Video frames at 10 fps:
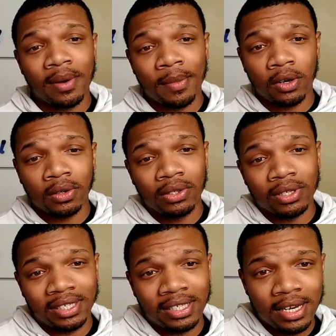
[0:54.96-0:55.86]
time I go to
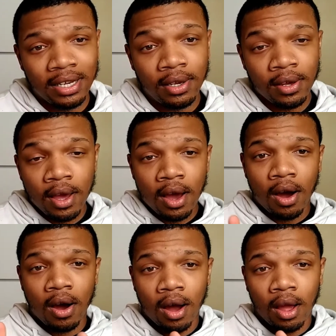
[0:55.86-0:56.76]
a city,
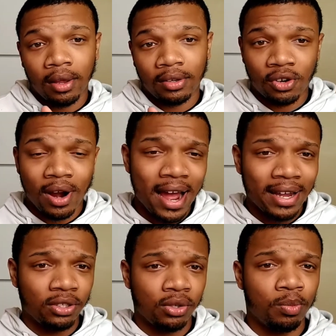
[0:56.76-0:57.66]
I
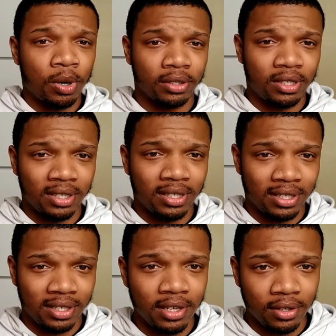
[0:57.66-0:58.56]
try to purchase
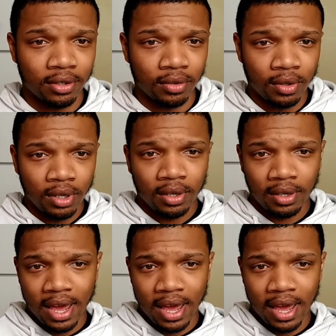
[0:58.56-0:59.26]
a sneaker